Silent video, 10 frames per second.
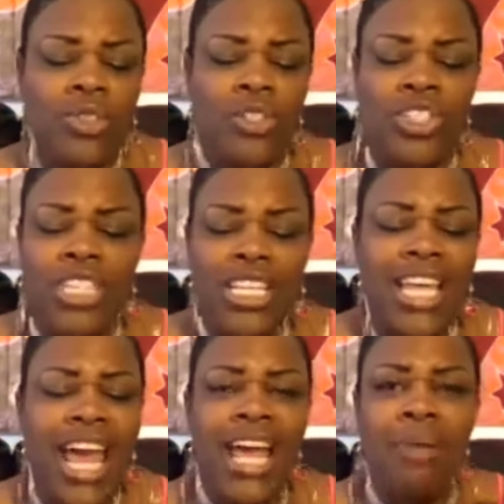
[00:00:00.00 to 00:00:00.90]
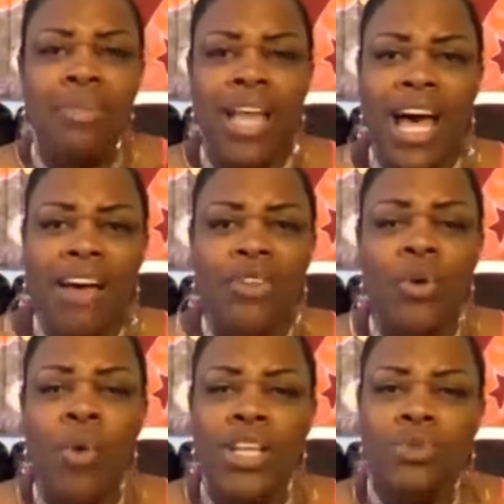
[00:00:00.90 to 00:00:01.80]
So she says, Hey, I'm live.
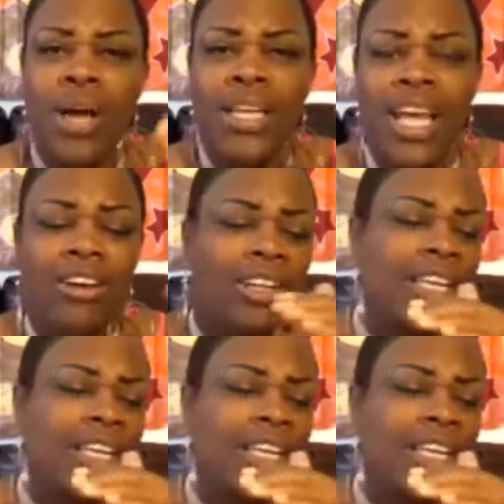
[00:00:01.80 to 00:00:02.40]
You can watch right now.